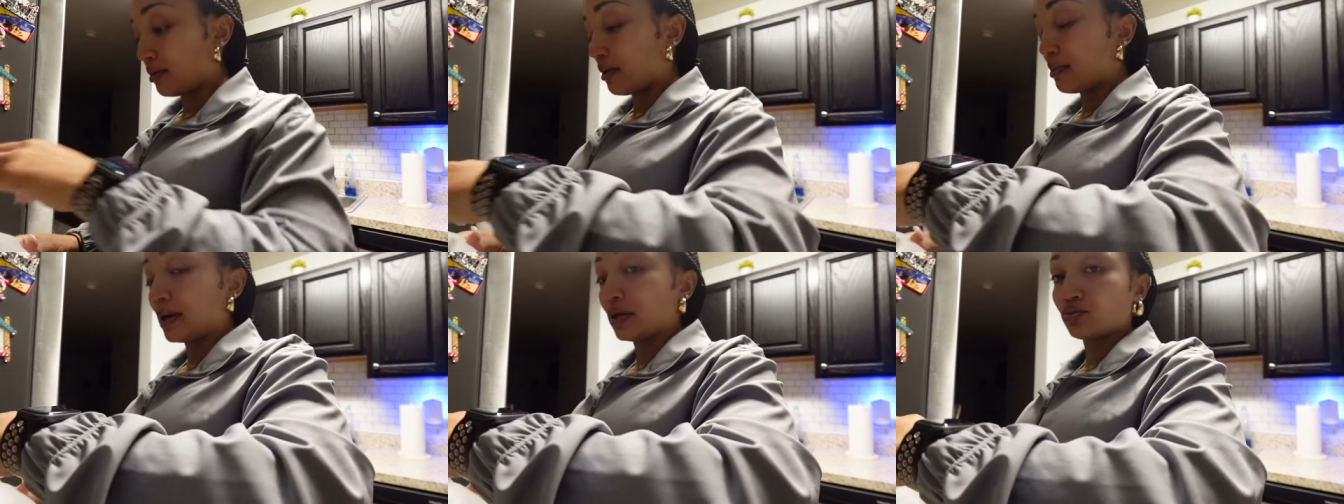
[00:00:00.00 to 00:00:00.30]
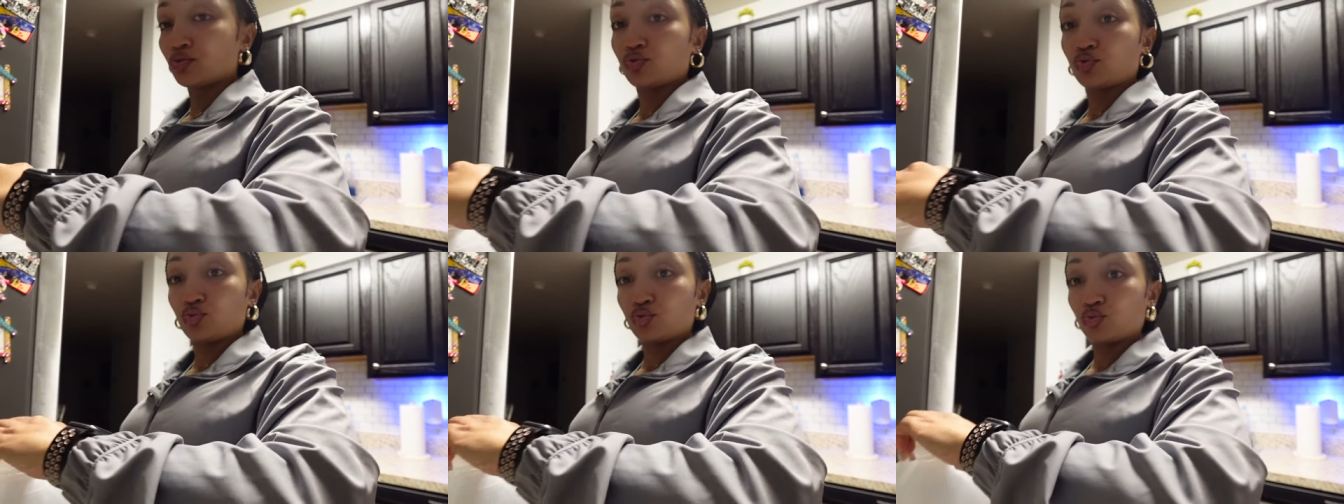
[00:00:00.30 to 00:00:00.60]

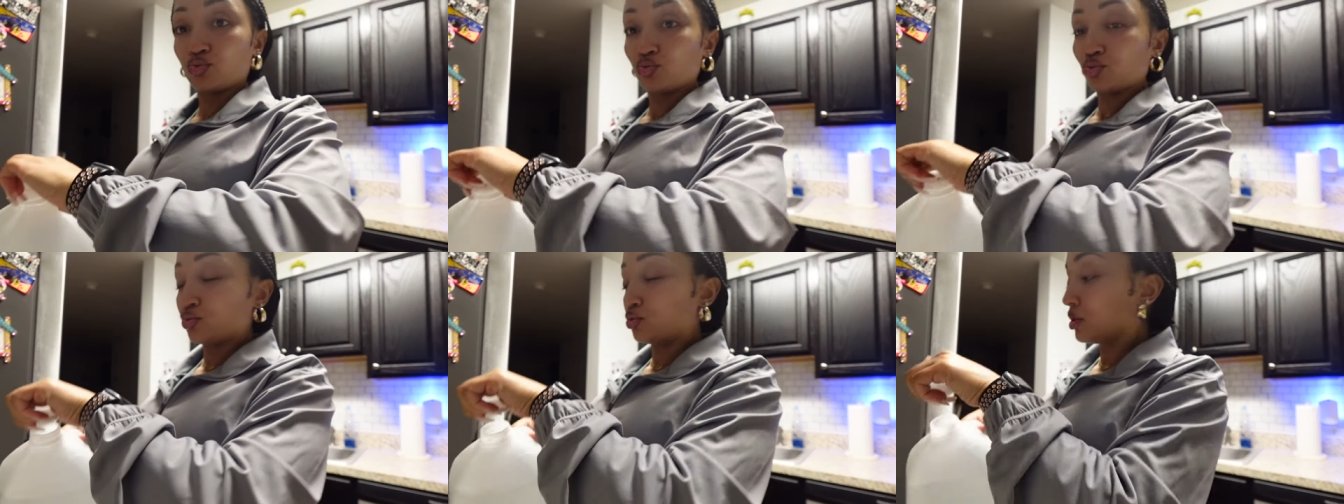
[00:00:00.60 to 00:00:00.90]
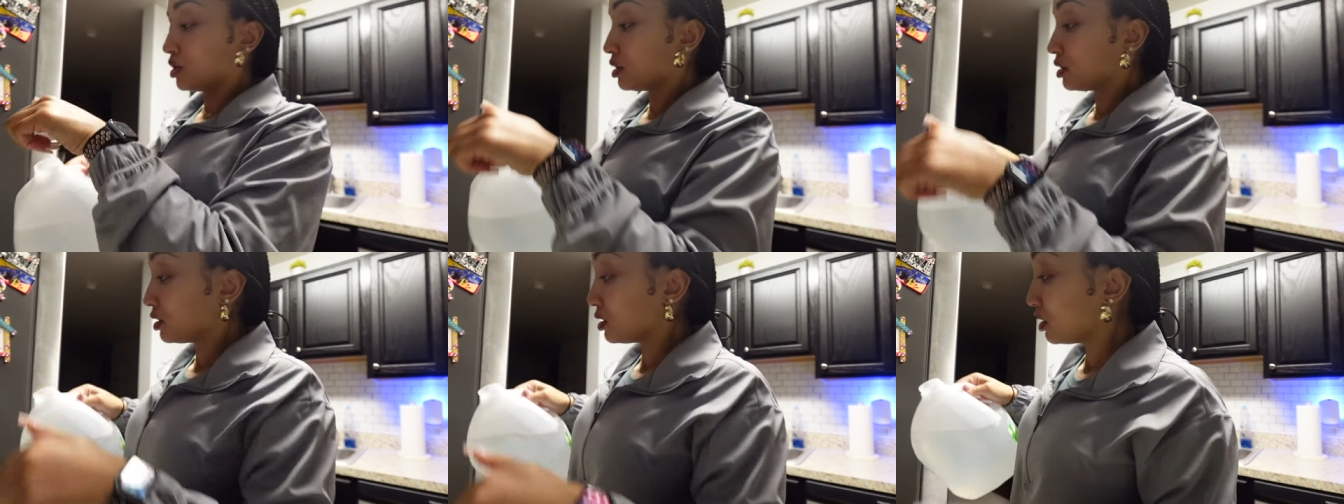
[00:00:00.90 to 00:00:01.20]
about to
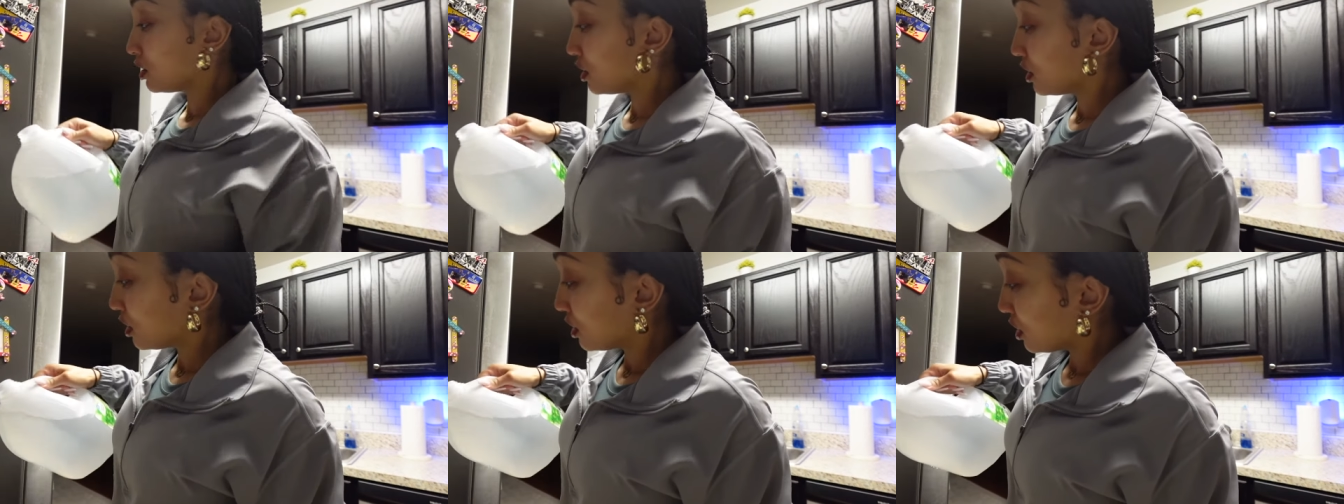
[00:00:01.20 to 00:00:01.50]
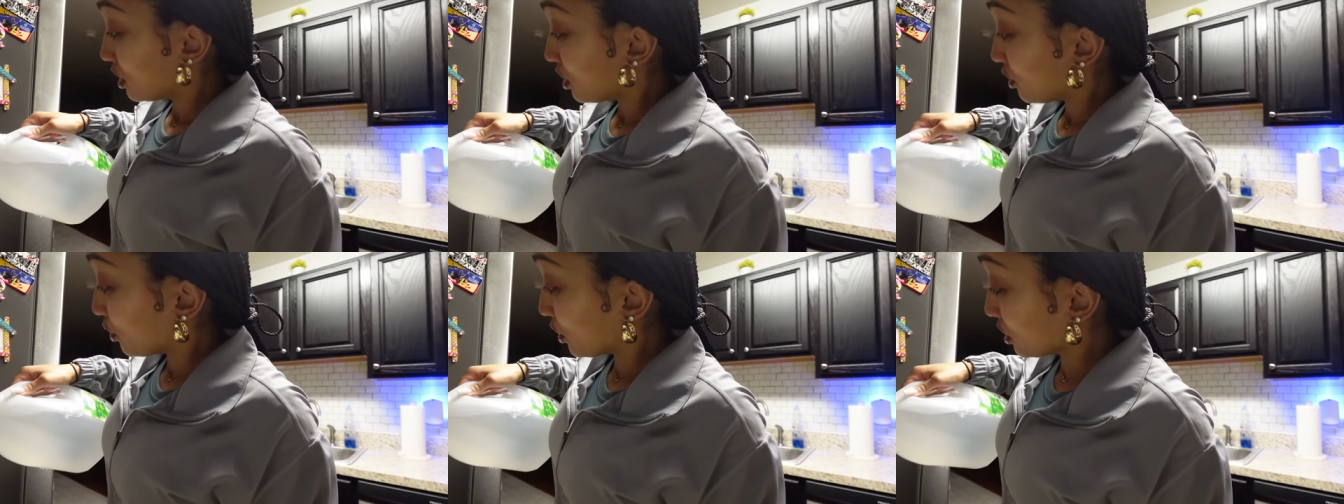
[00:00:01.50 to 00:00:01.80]

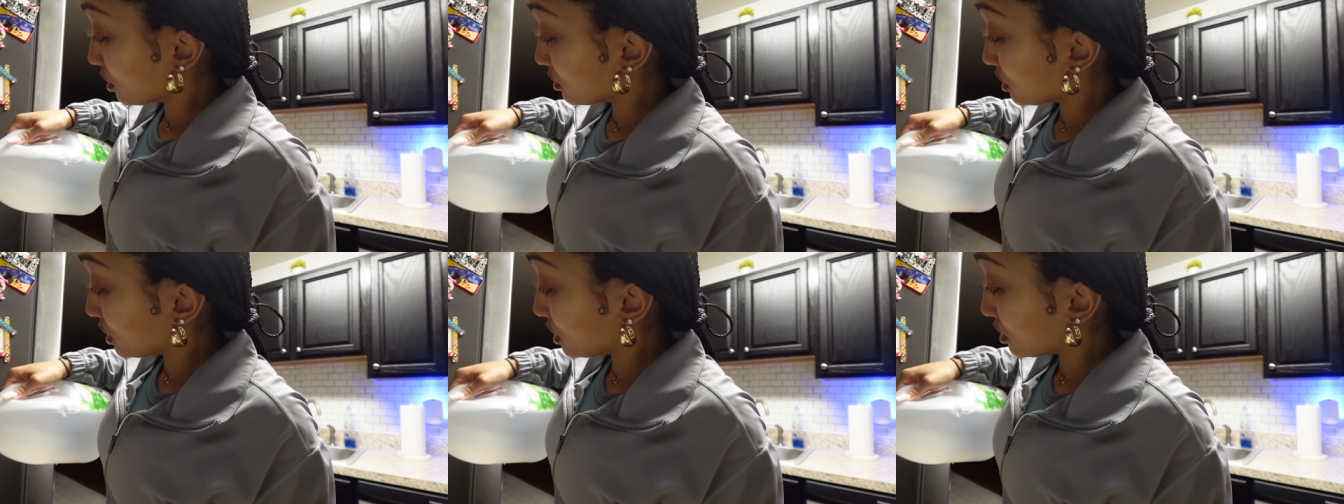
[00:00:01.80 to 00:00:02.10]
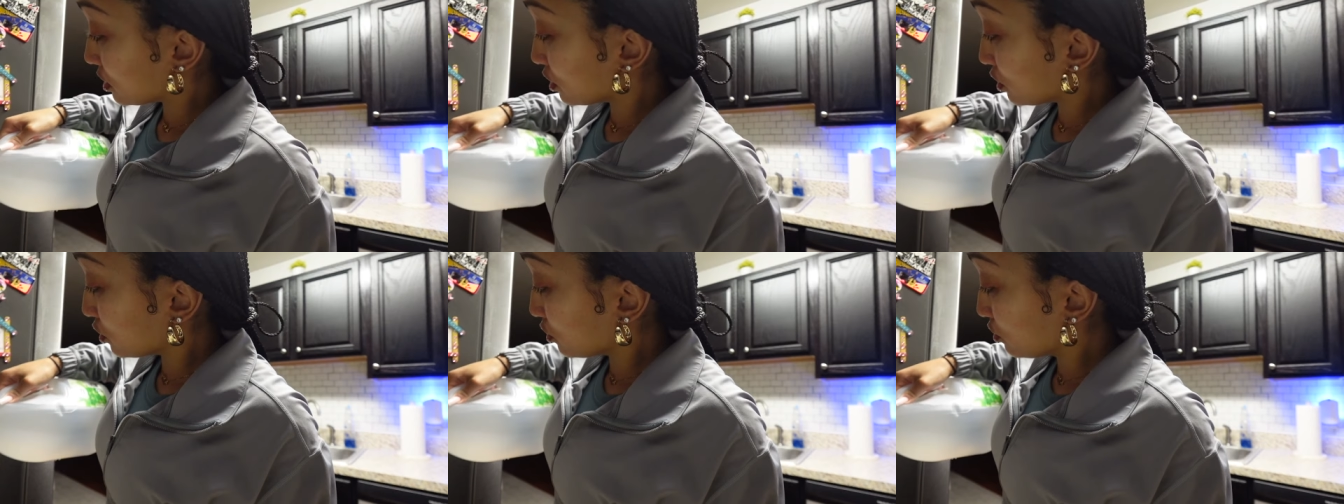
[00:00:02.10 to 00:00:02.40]
work on these
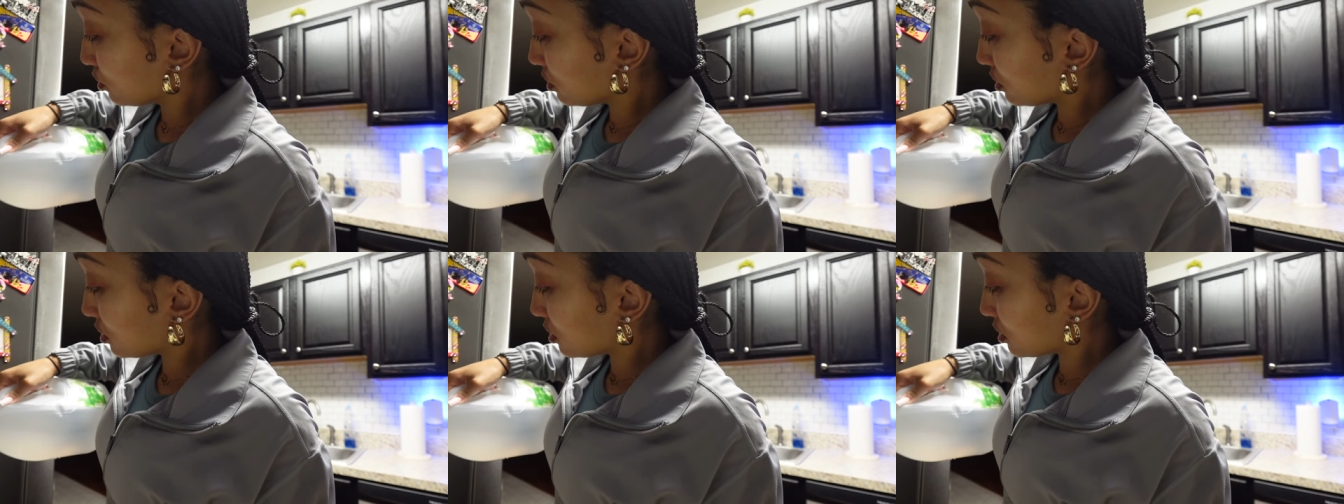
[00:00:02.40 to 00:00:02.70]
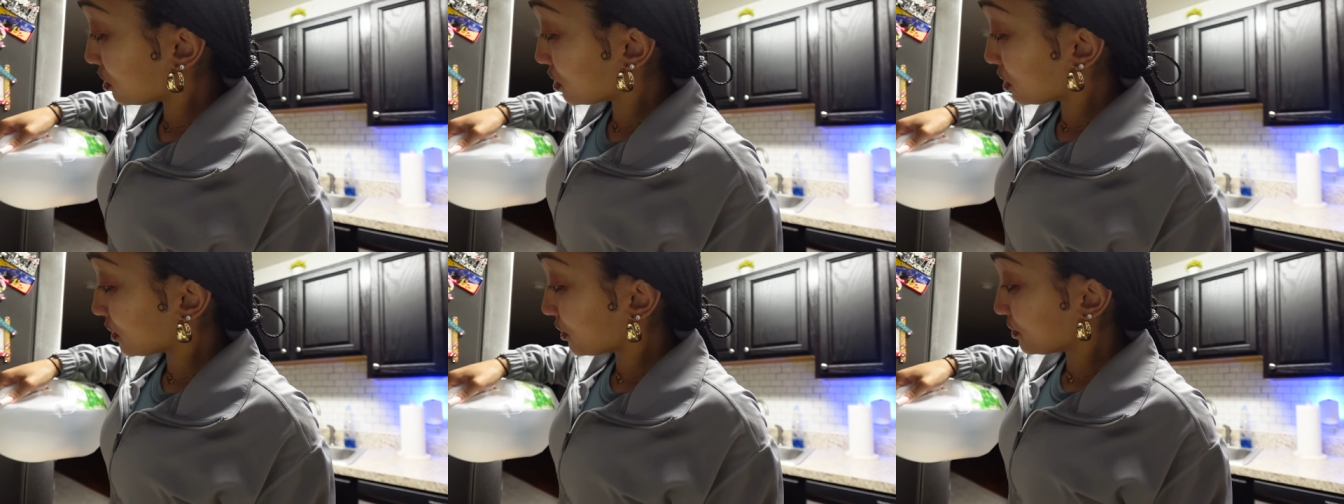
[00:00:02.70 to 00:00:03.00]

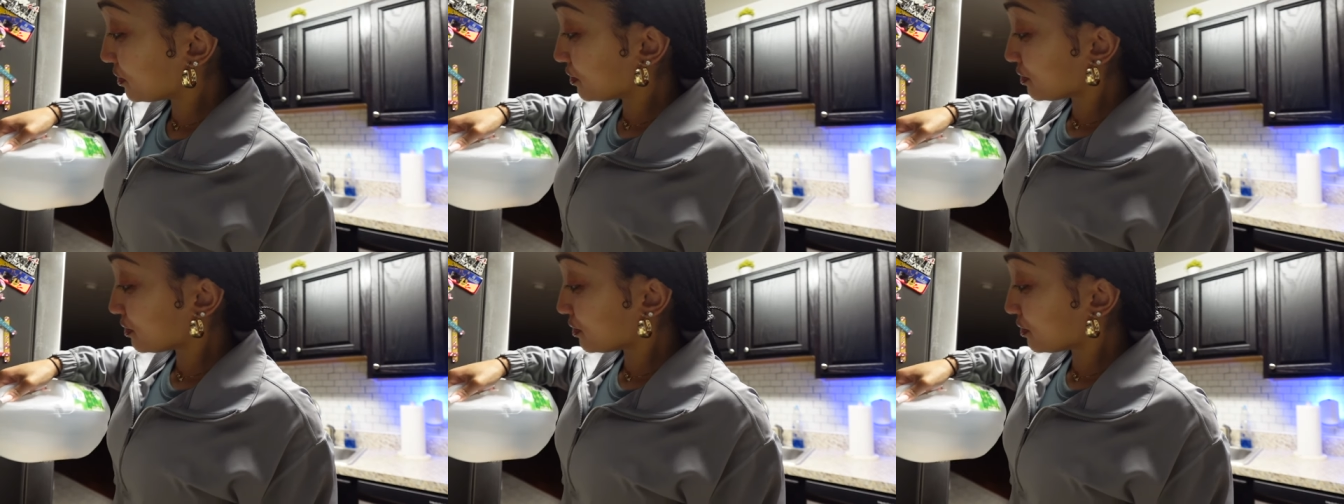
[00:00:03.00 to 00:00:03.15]
glutes.